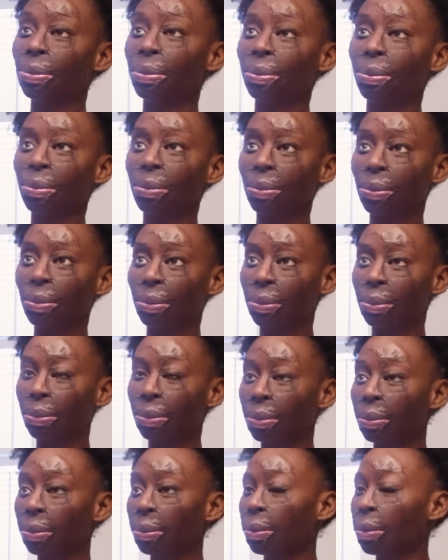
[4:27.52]
So
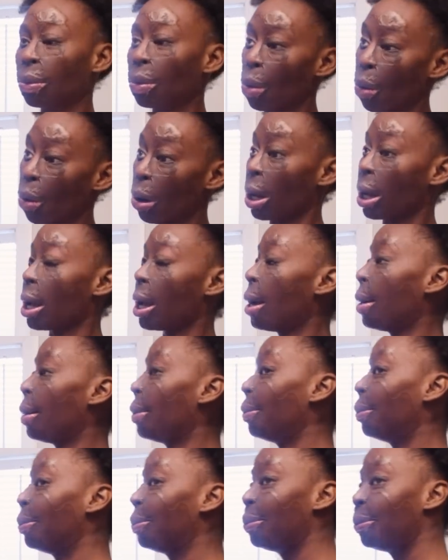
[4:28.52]
why dwell
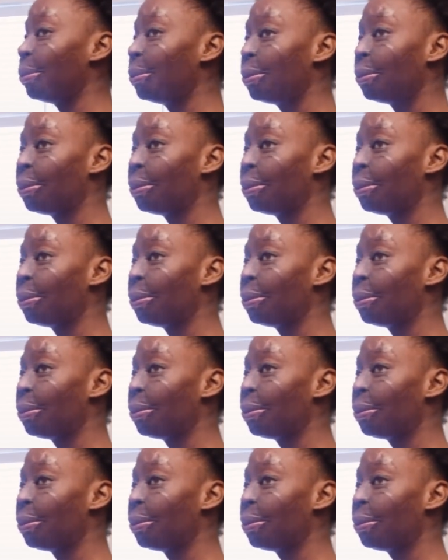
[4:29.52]
on it,